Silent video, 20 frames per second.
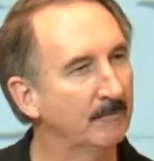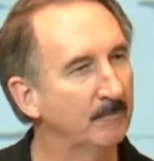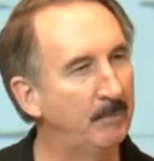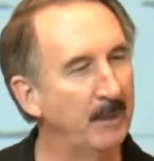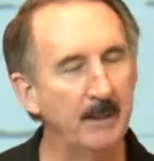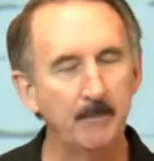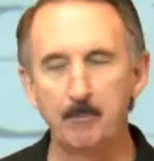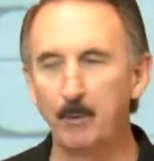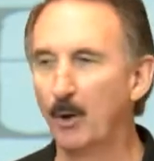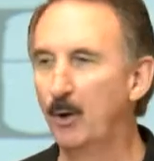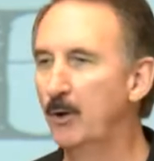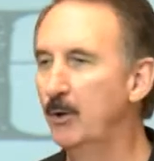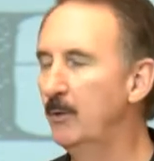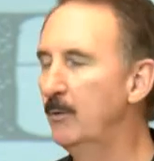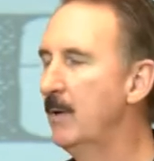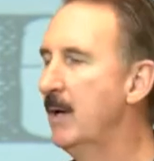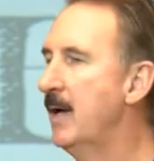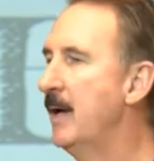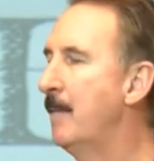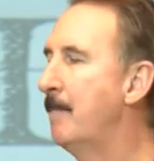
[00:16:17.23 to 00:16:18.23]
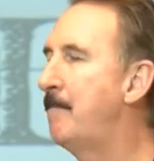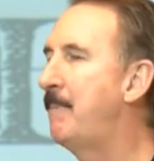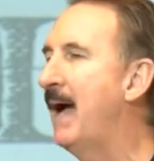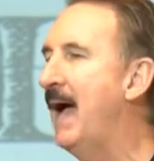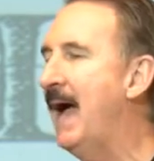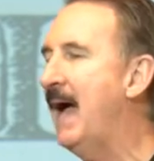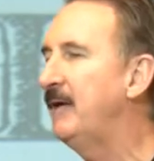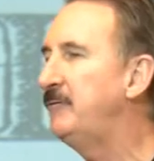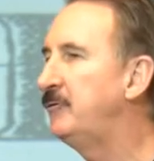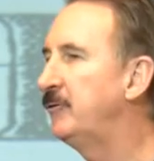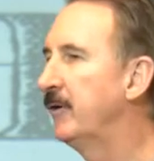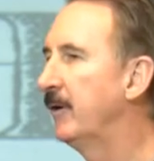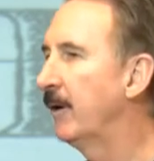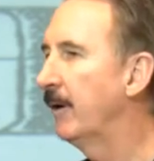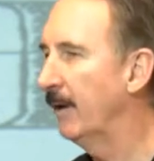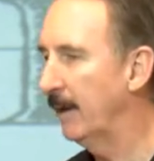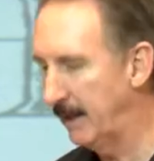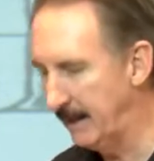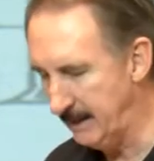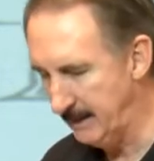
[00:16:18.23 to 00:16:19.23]
people who
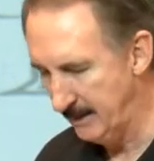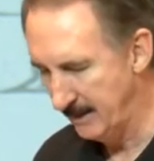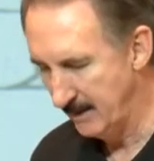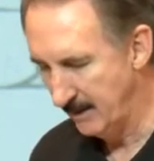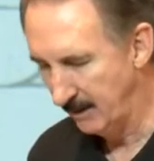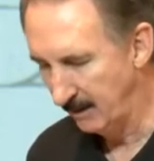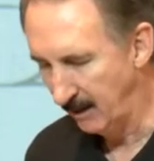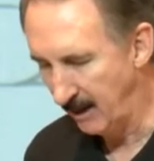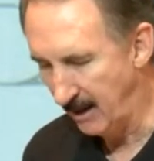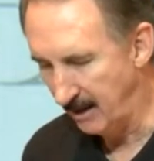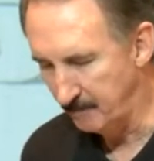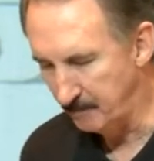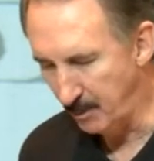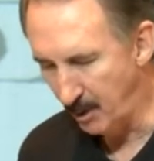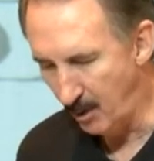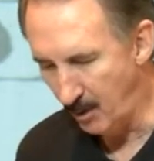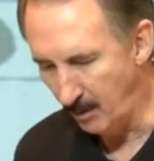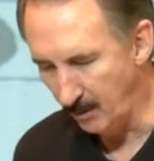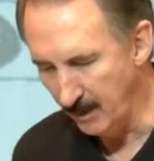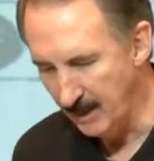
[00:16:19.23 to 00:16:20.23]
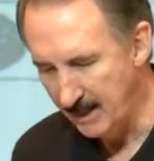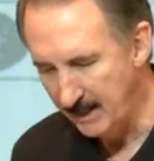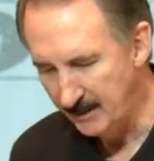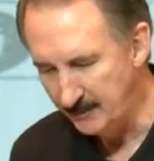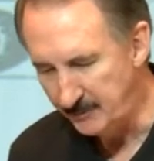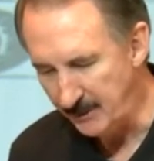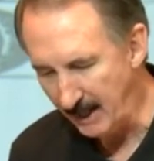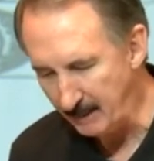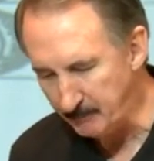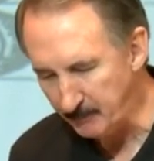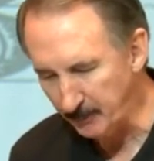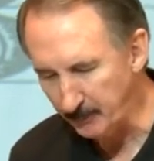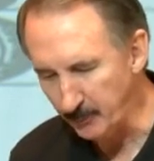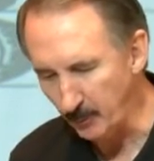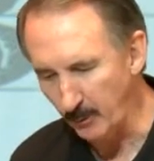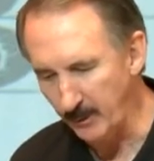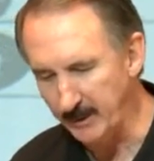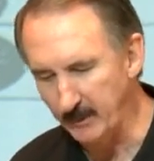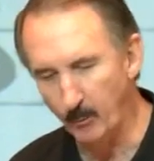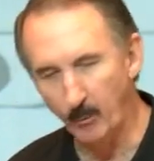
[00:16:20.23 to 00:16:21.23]
passionately love Paul. Chapter
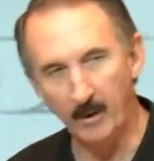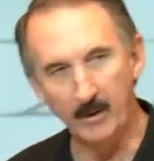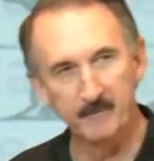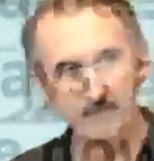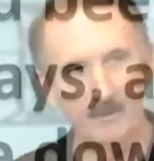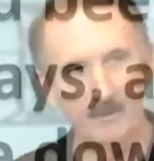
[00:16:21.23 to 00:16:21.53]
21,